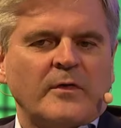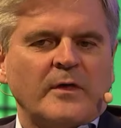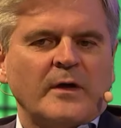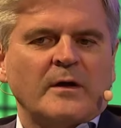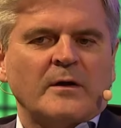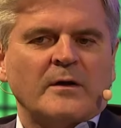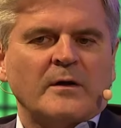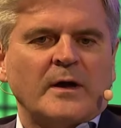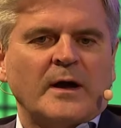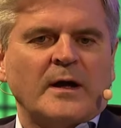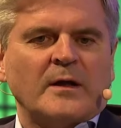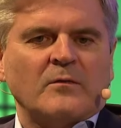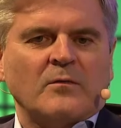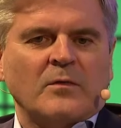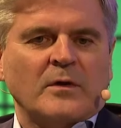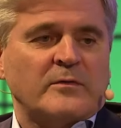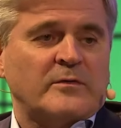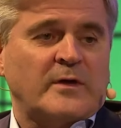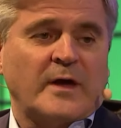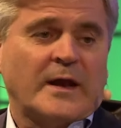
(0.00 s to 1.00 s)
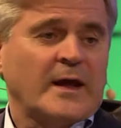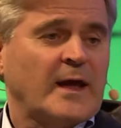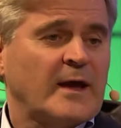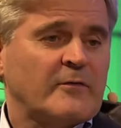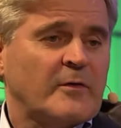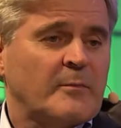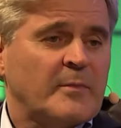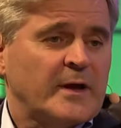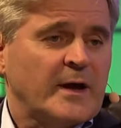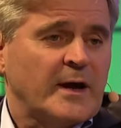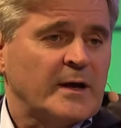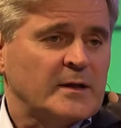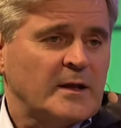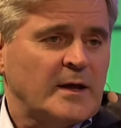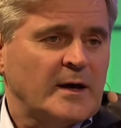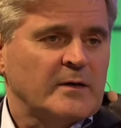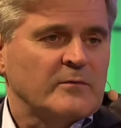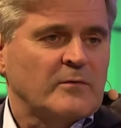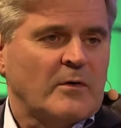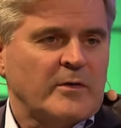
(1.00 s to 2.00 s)
of the internet was getting everybody
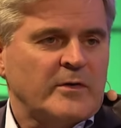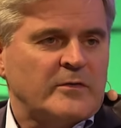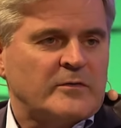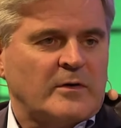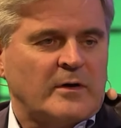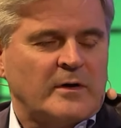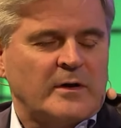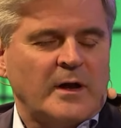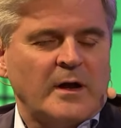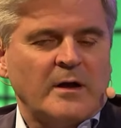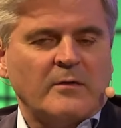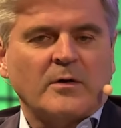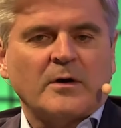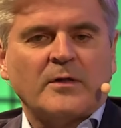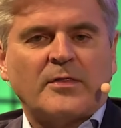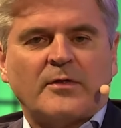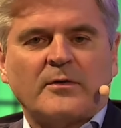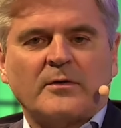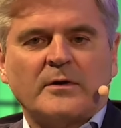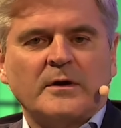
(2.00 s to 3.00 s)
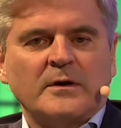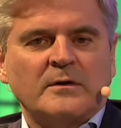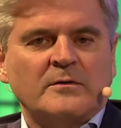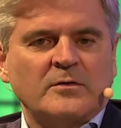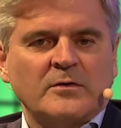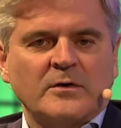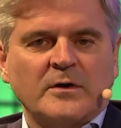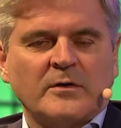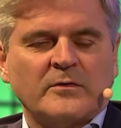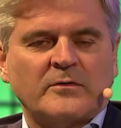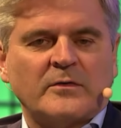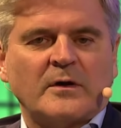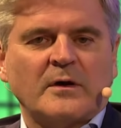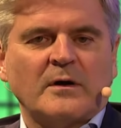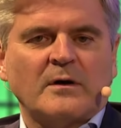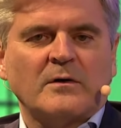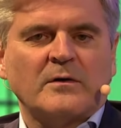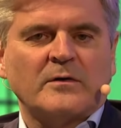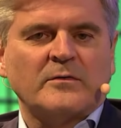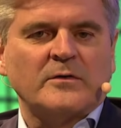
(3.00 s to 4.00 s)
online. When we started AOL eh, 32 years
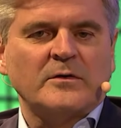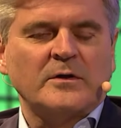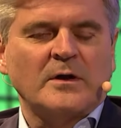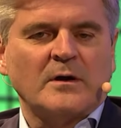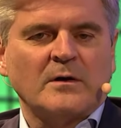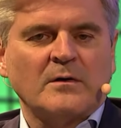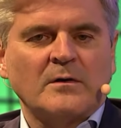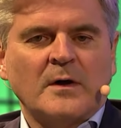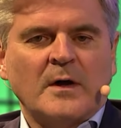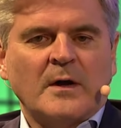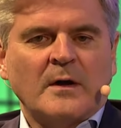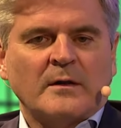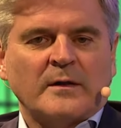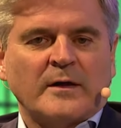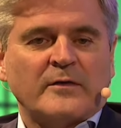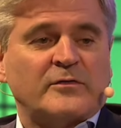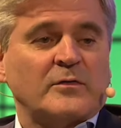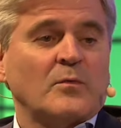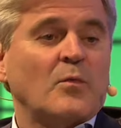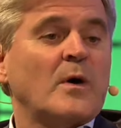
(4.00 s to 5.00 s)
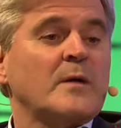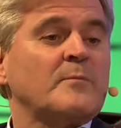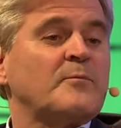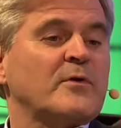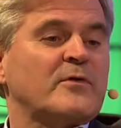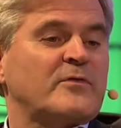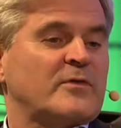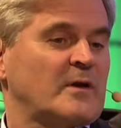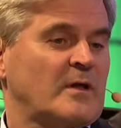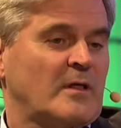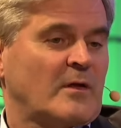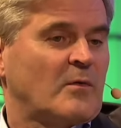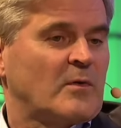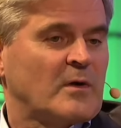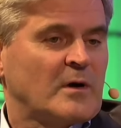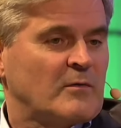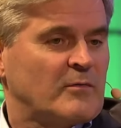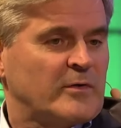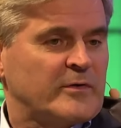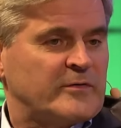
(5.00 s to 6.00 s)
ago, as you know, less than 1% of the
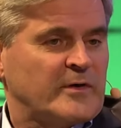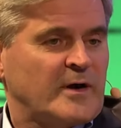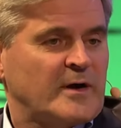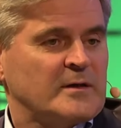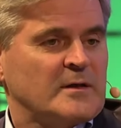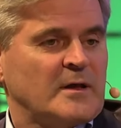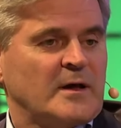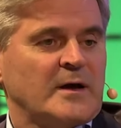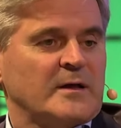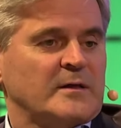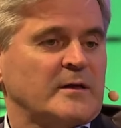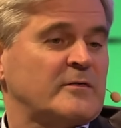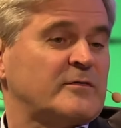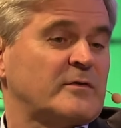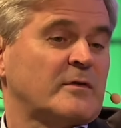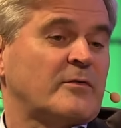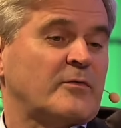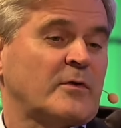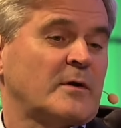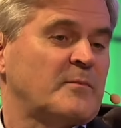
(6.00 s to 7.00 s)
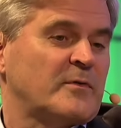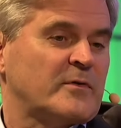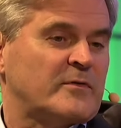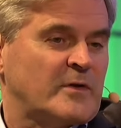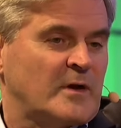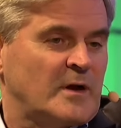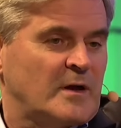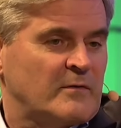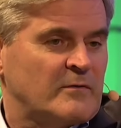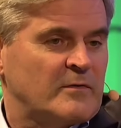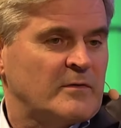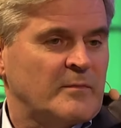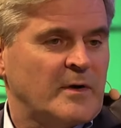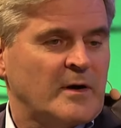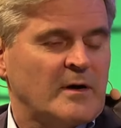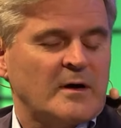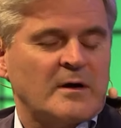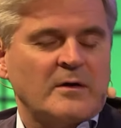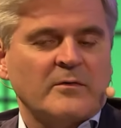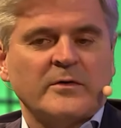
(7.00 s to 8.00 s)
world was online, less than 3% of
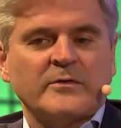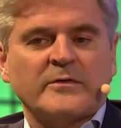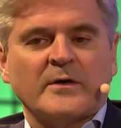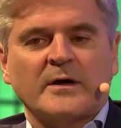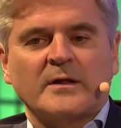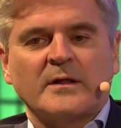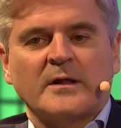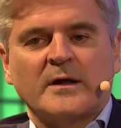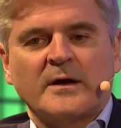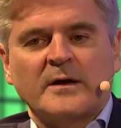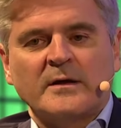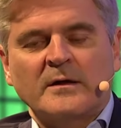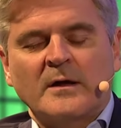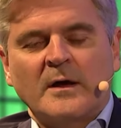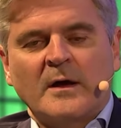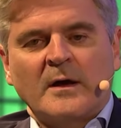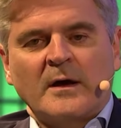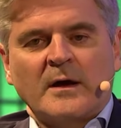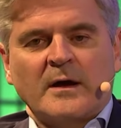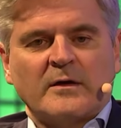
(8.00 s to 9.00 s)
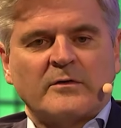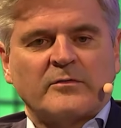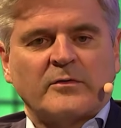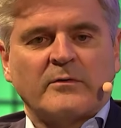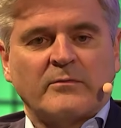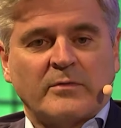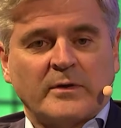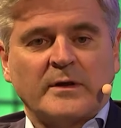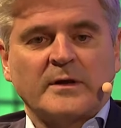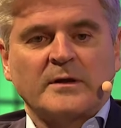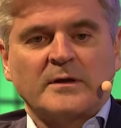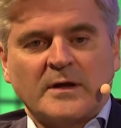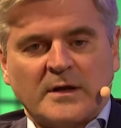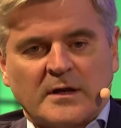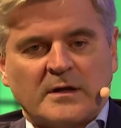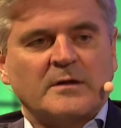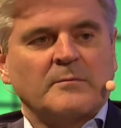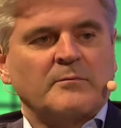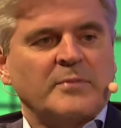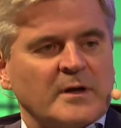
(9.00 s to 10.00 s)
America was online, and so we really
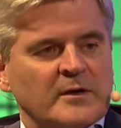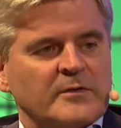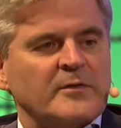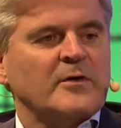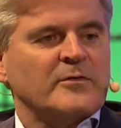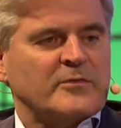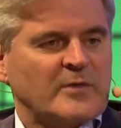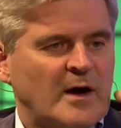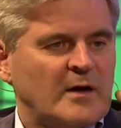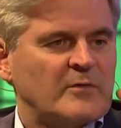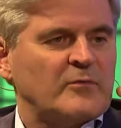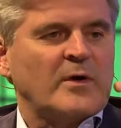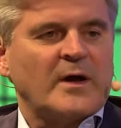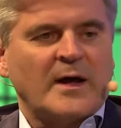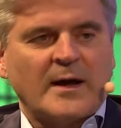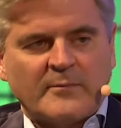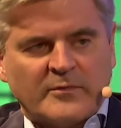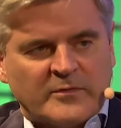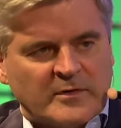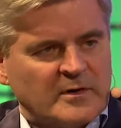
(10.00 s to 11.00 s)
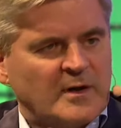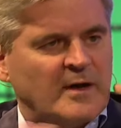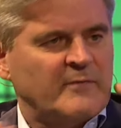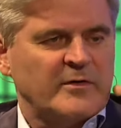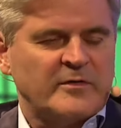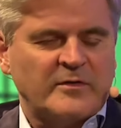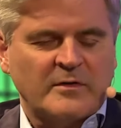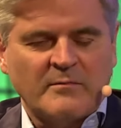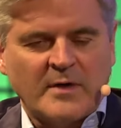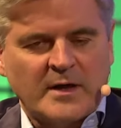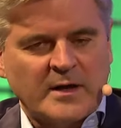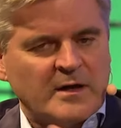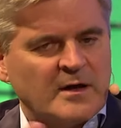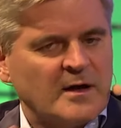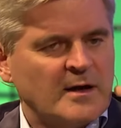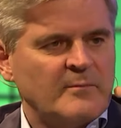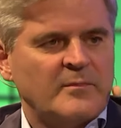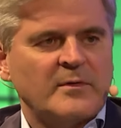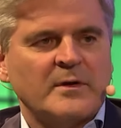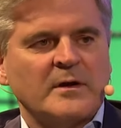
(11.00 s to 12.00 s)
needed to build those on-ramps, and obviously many
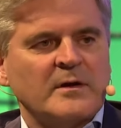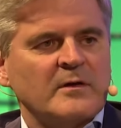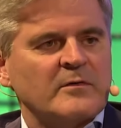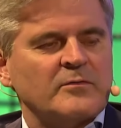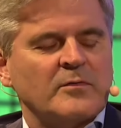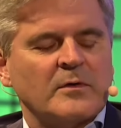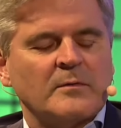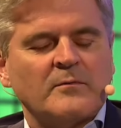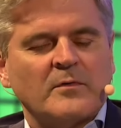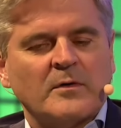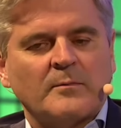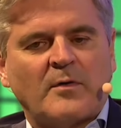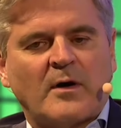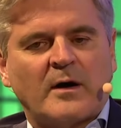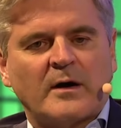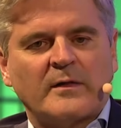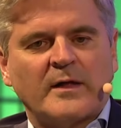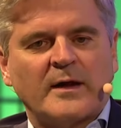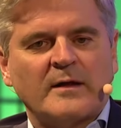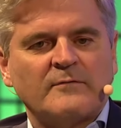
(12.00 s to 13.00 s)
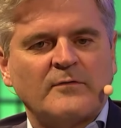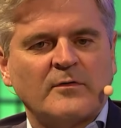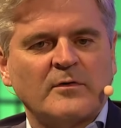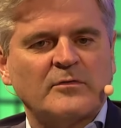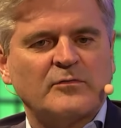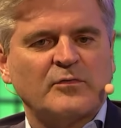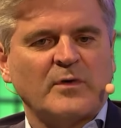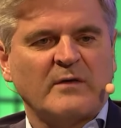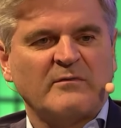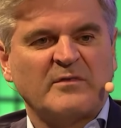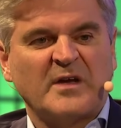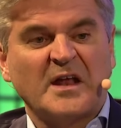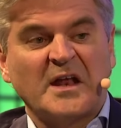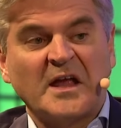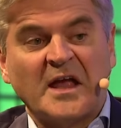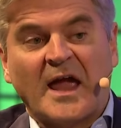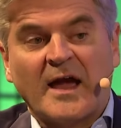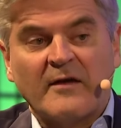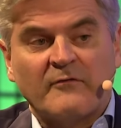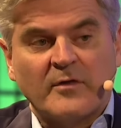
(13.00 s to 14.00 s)
companies were, were part of that first wave,
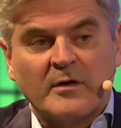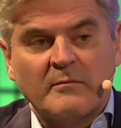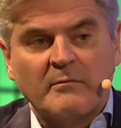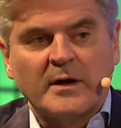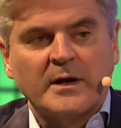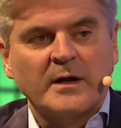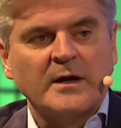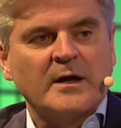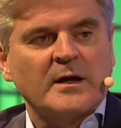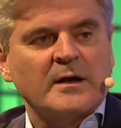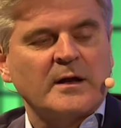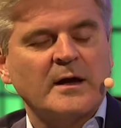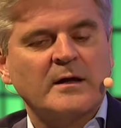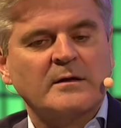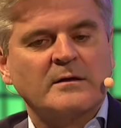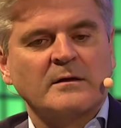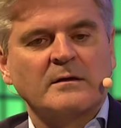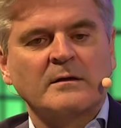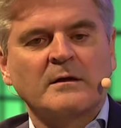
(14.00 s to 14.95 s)
getting everybody connected.